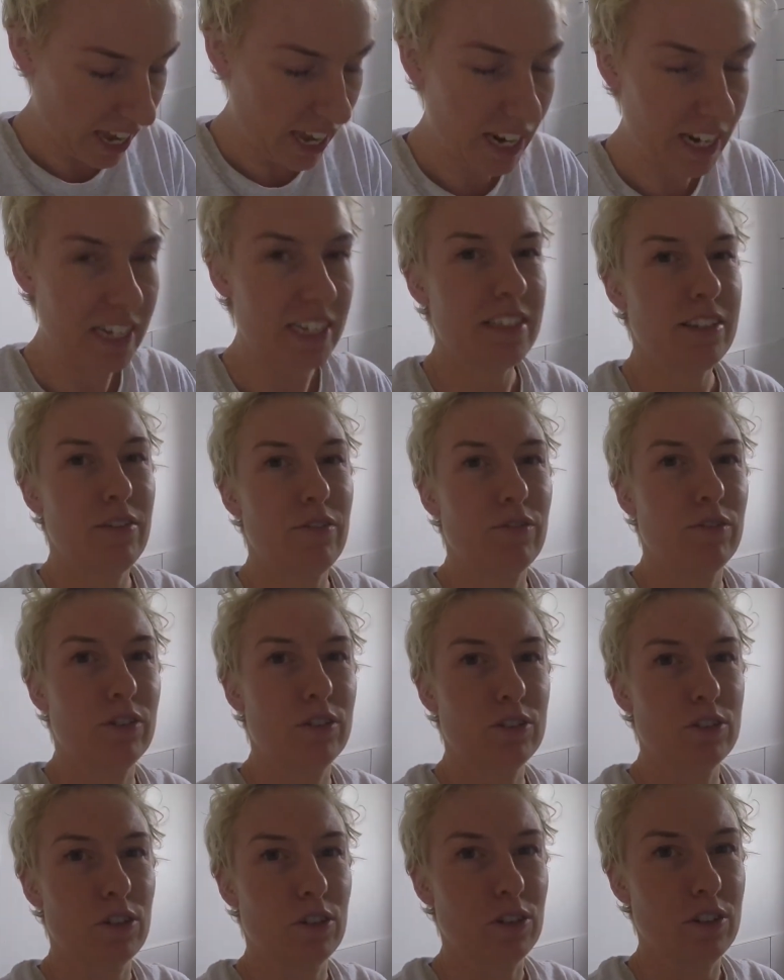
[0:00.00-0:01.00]
any
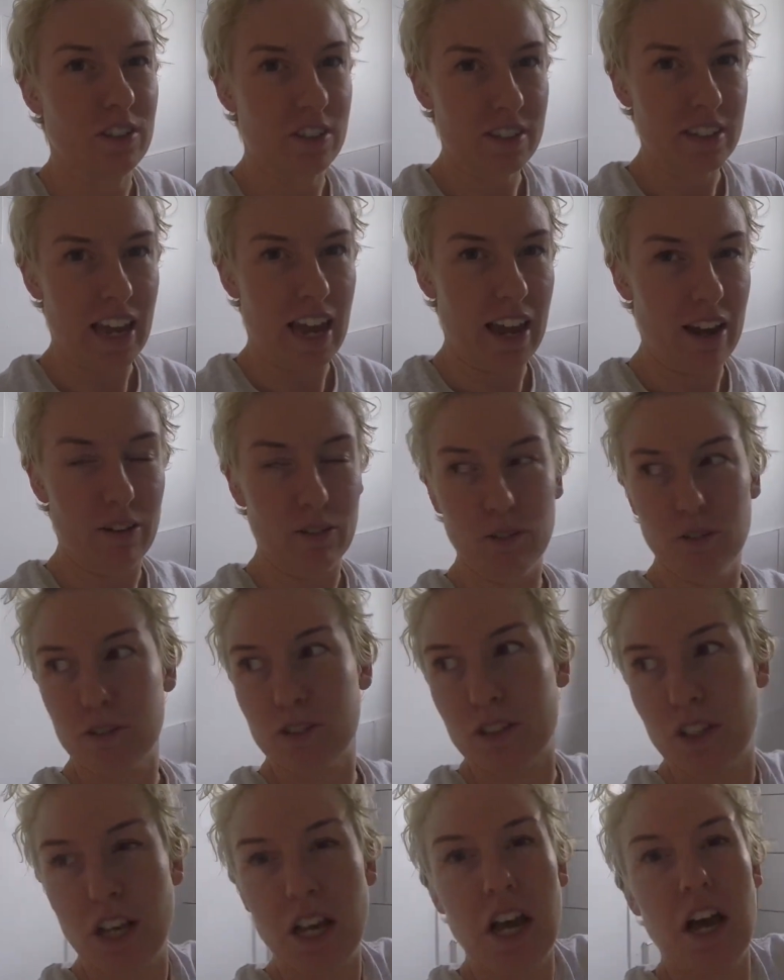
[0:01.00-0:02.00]
difference on the
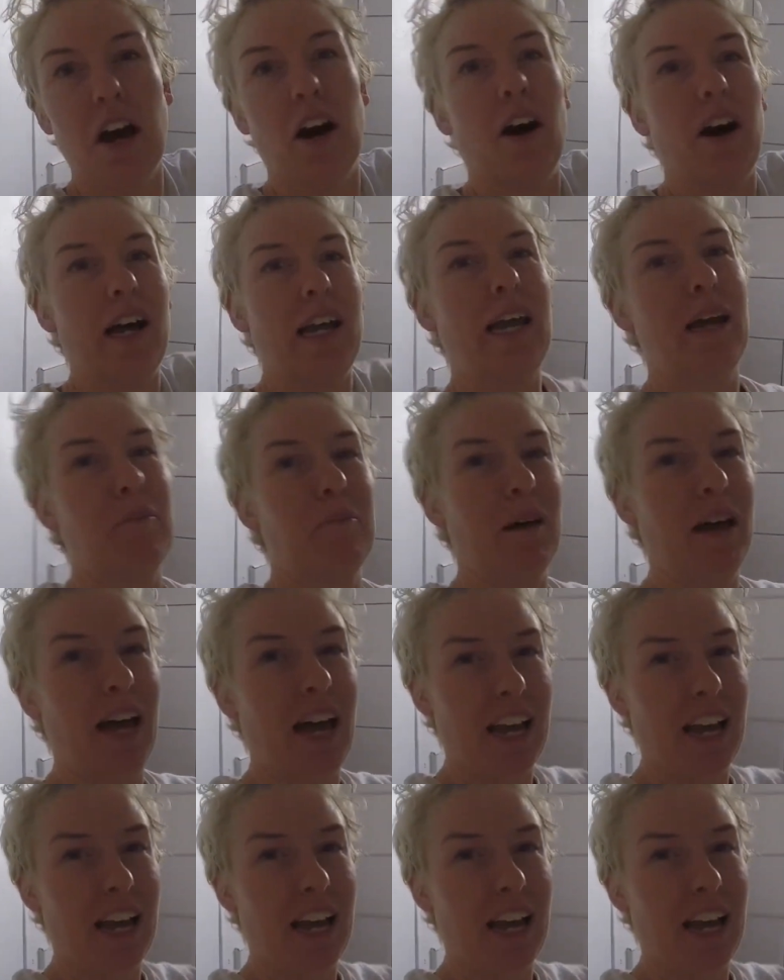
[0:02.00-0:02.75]
scales. I am